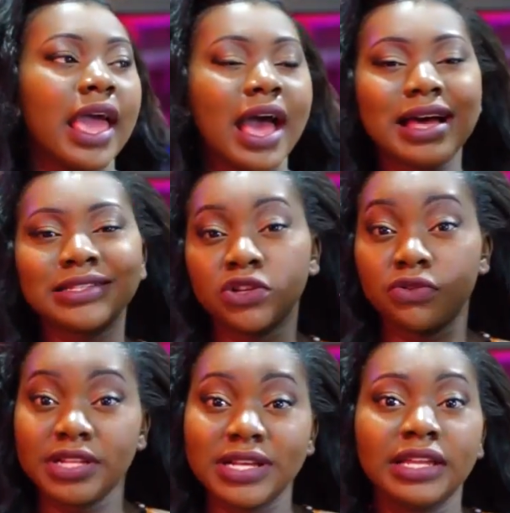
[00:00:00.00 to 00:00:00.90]
It has
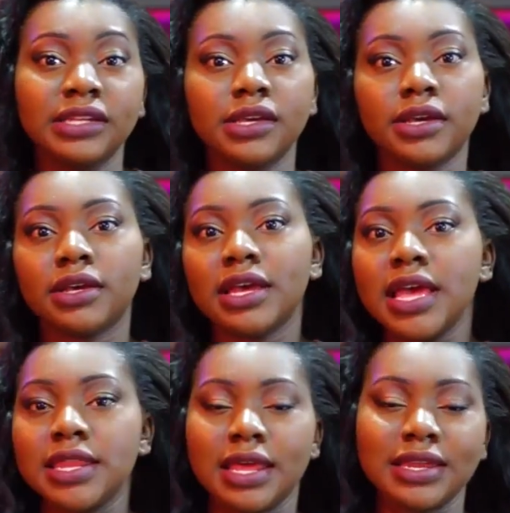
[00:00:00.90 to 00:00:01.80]
great idea,
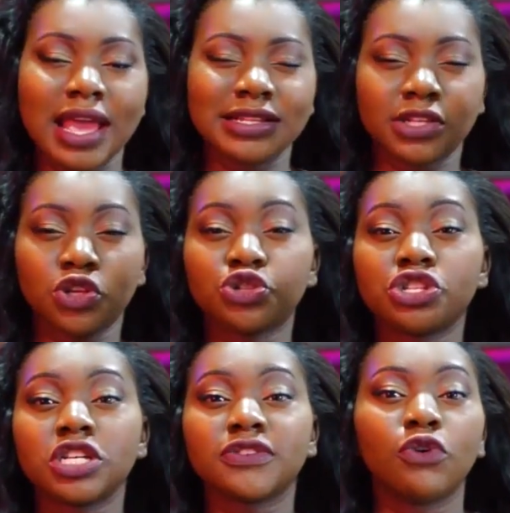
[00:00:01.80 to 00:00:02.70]
then the
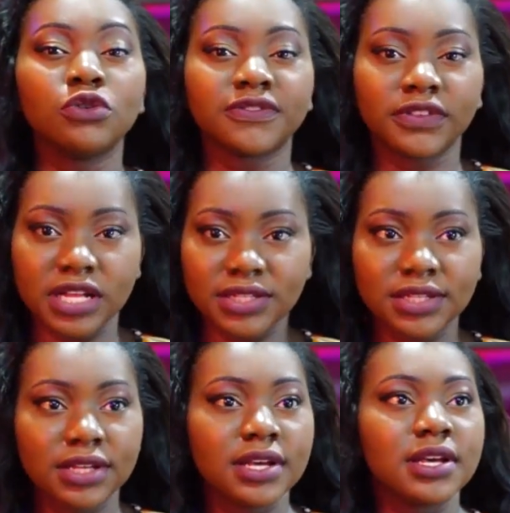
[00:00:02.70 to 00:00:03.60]
execution just falls flat.